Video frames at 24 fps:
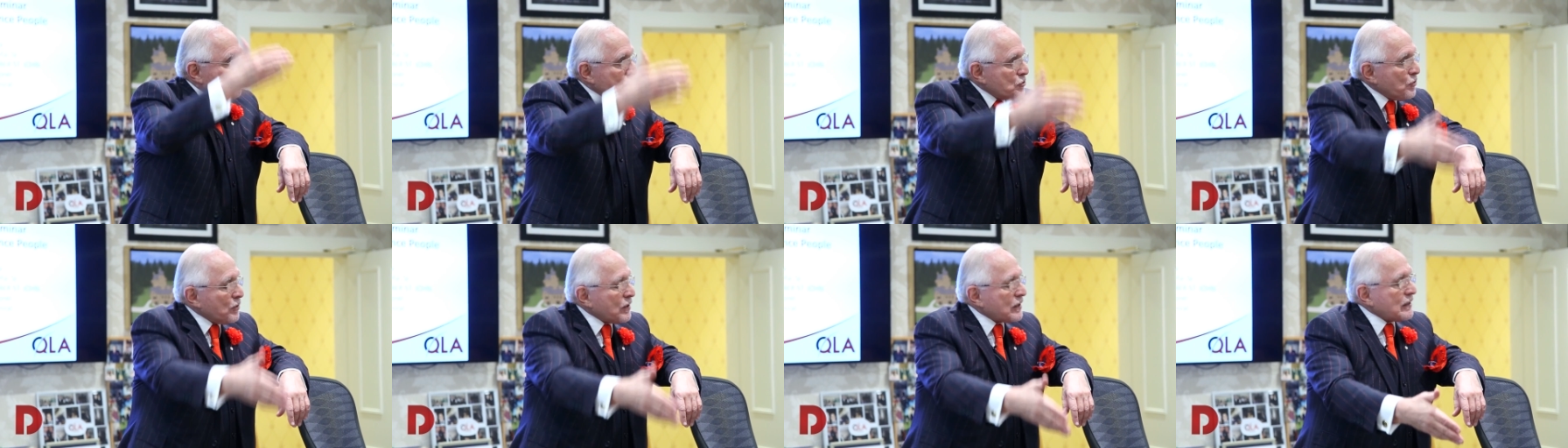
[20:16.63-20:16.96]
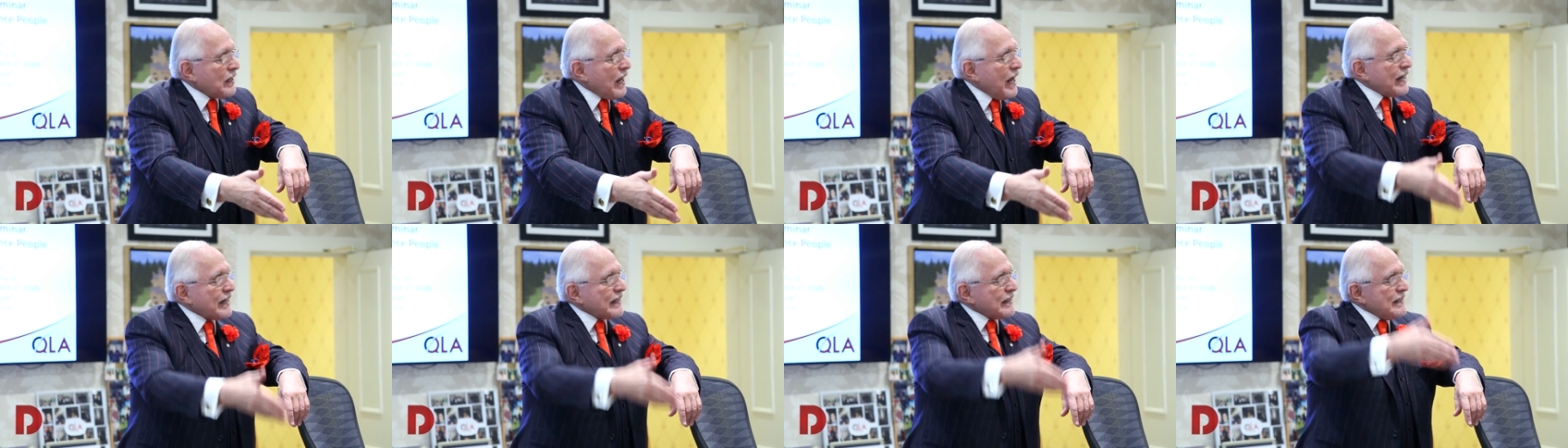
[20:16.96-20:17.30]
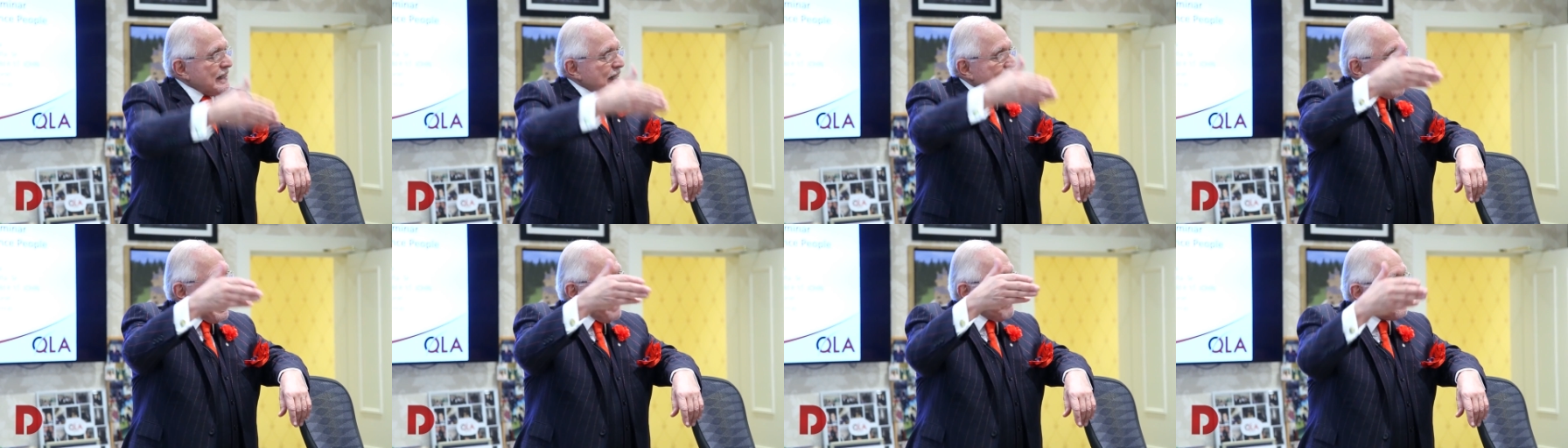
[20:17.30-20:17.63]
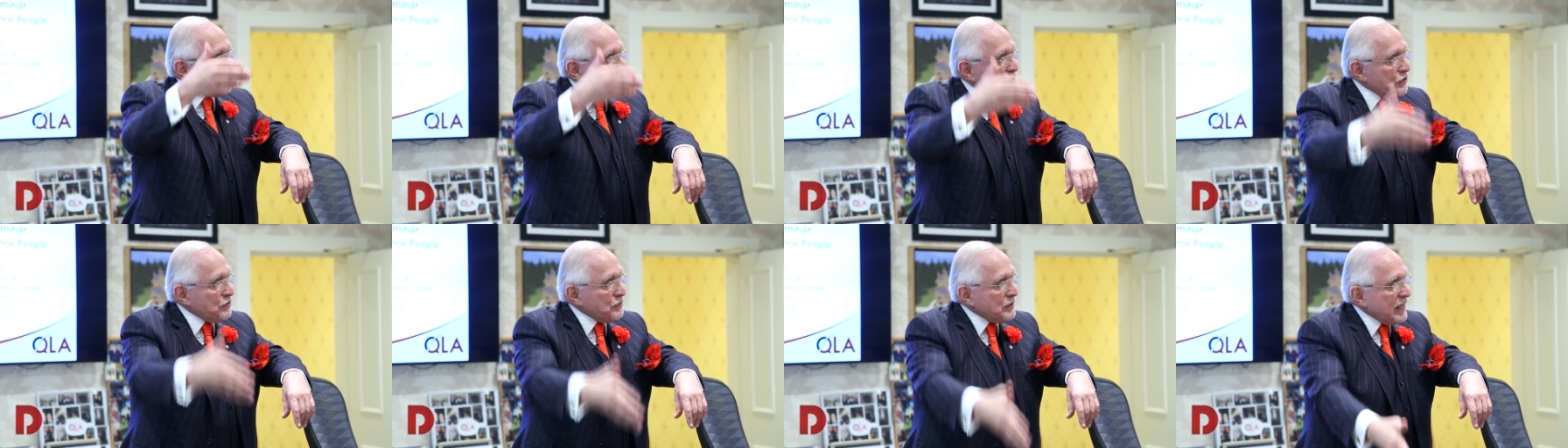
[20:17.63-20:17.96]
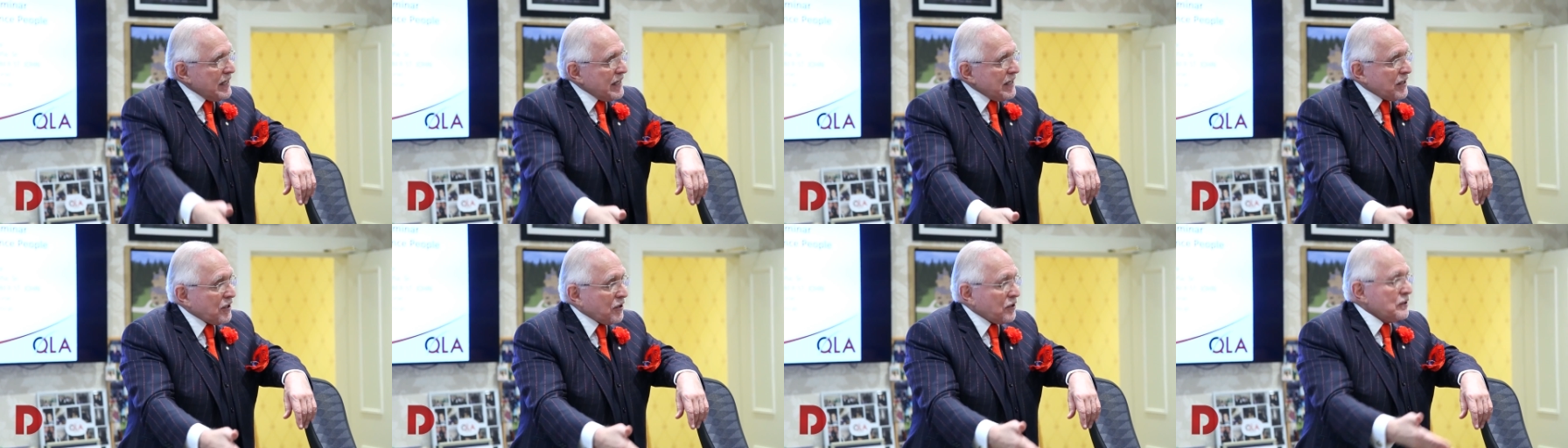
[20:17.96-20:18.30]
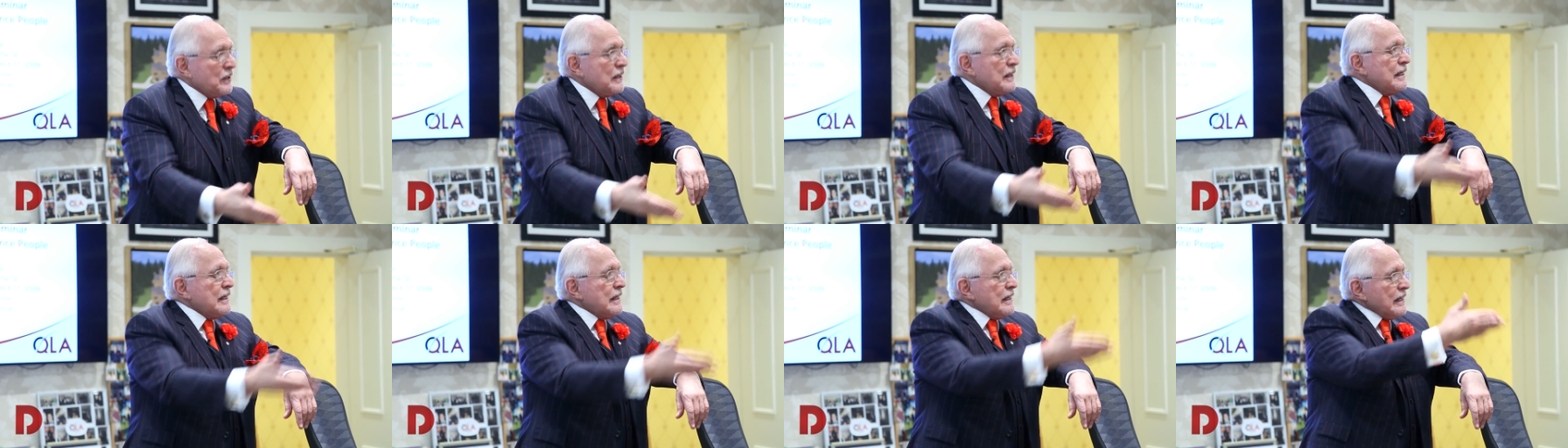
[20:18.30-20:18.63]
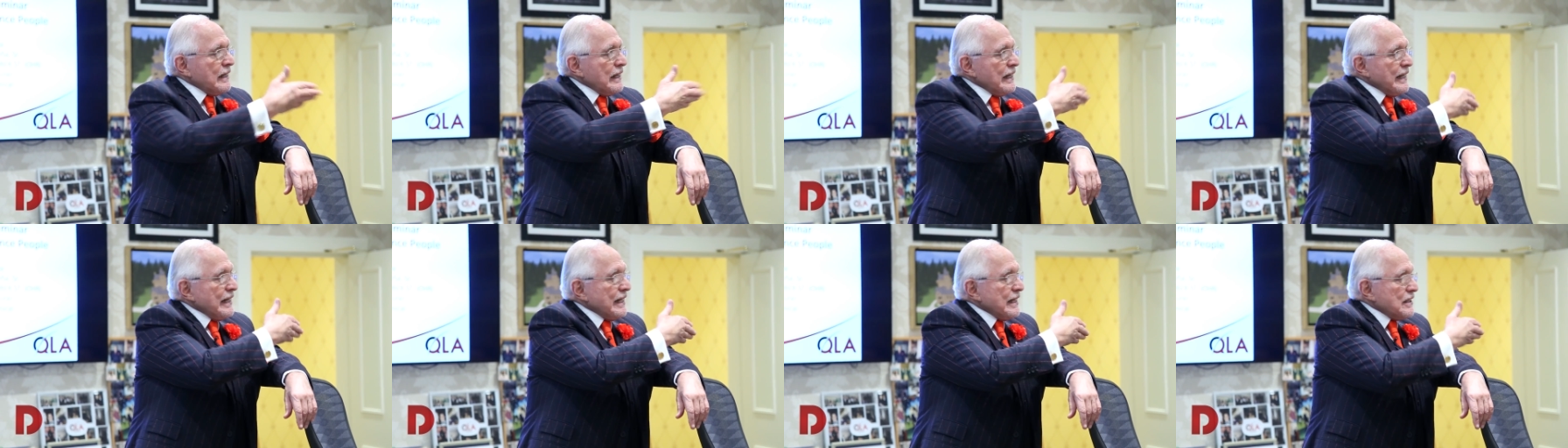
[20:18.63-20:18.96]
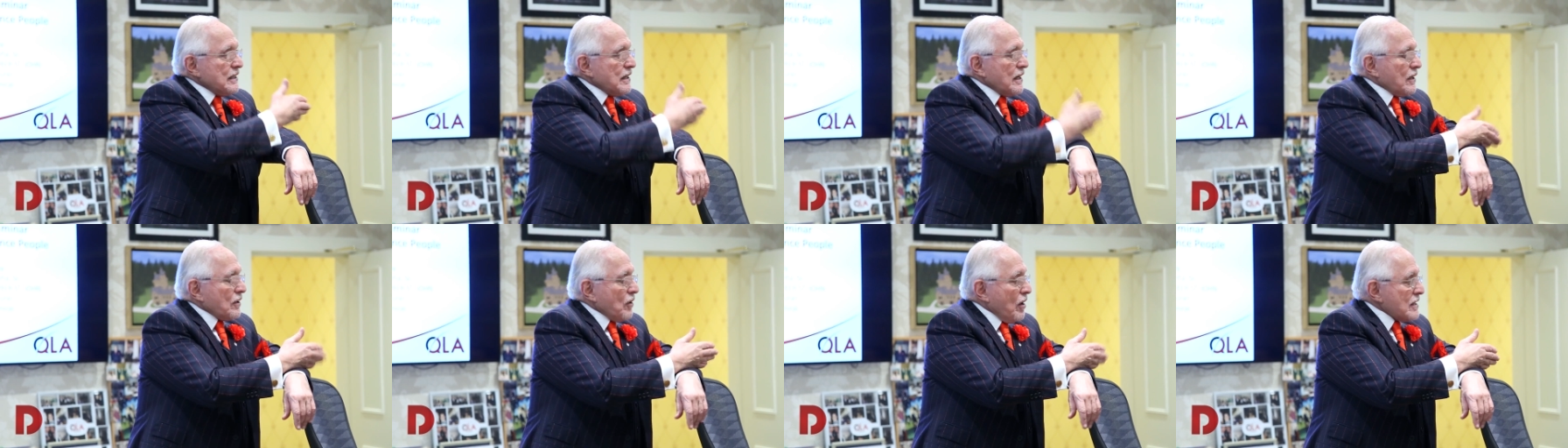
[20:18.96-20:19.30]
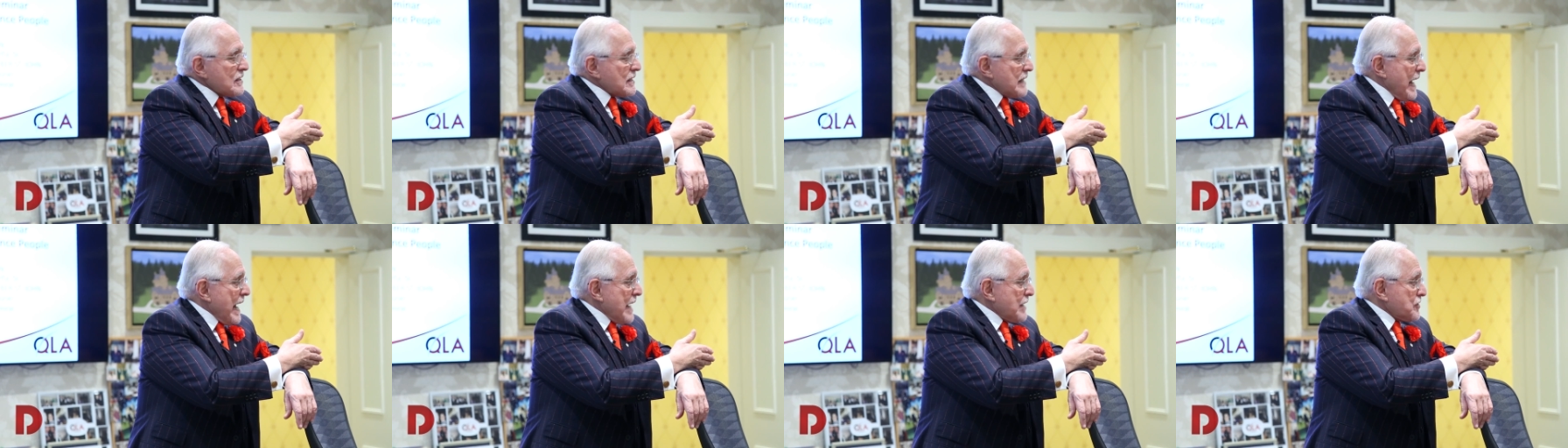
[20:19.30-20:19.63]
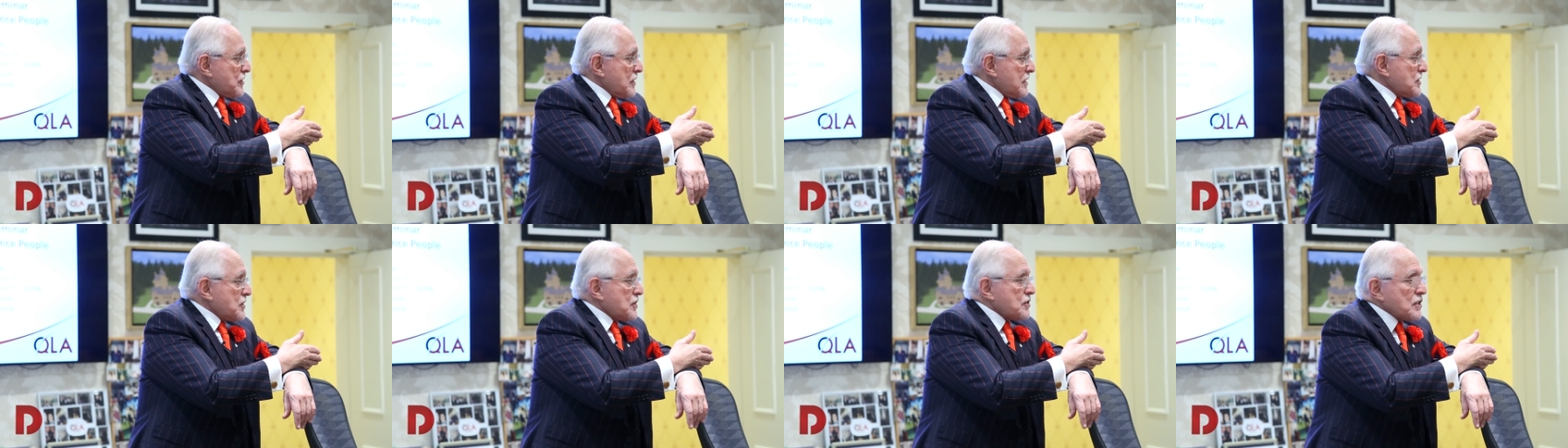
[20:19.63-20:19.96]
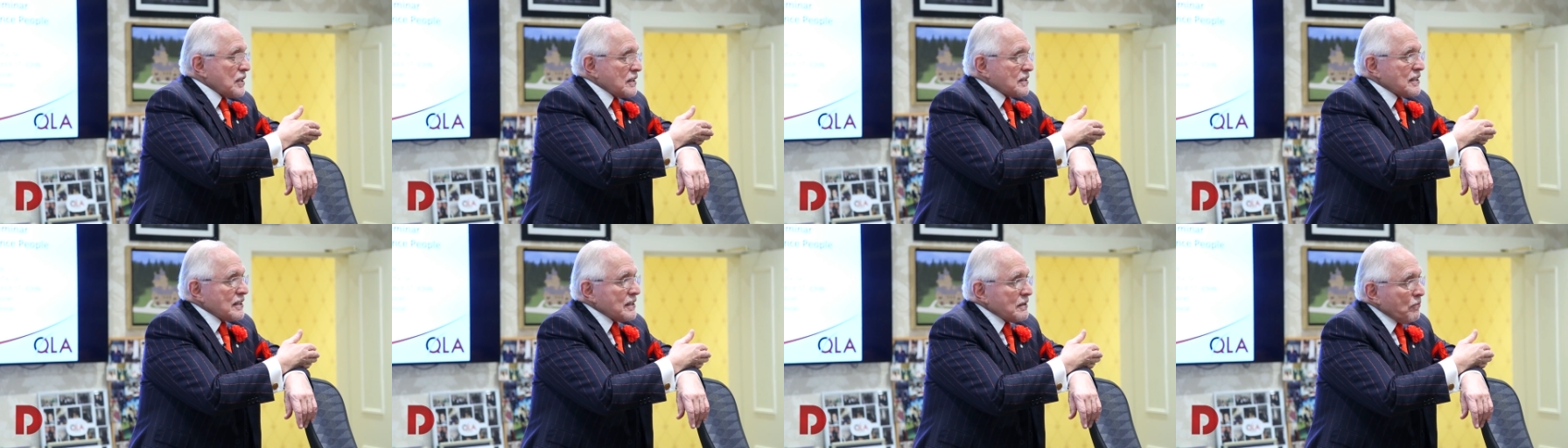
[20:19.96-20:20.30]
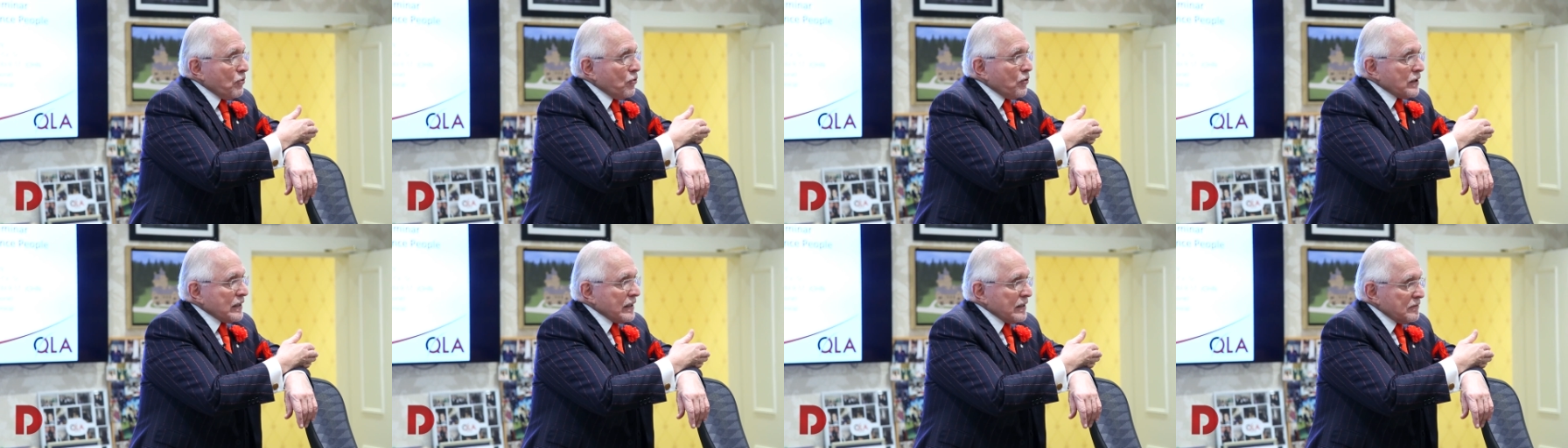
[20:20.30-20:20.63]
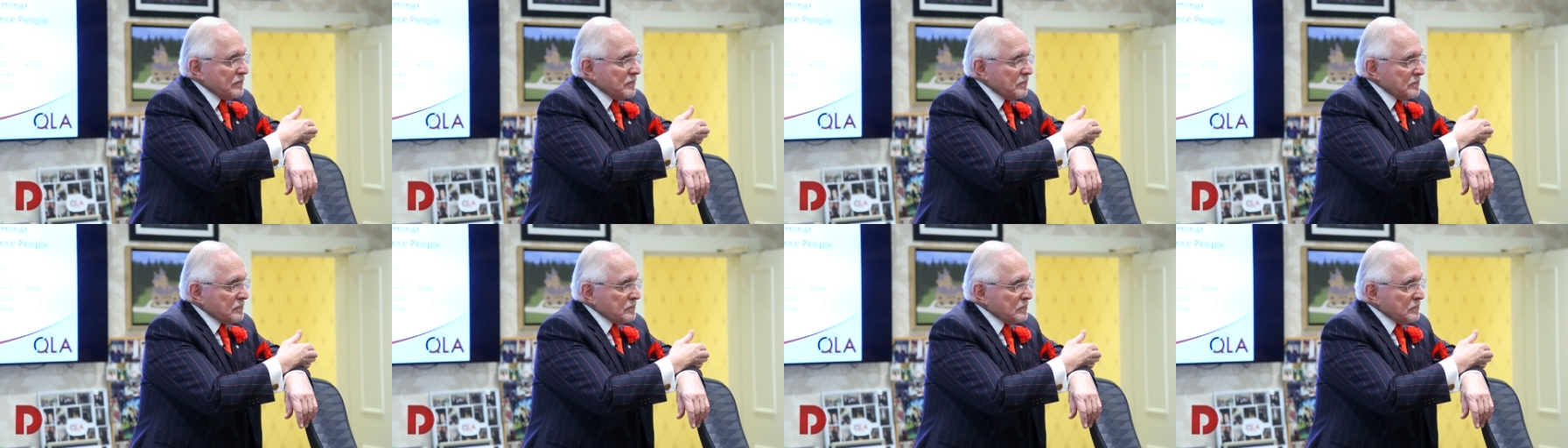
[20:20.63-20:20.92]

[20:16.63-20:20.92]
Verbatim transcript: two o'clock in the afternoon here in uh, Los Angeles, it's six in the morning.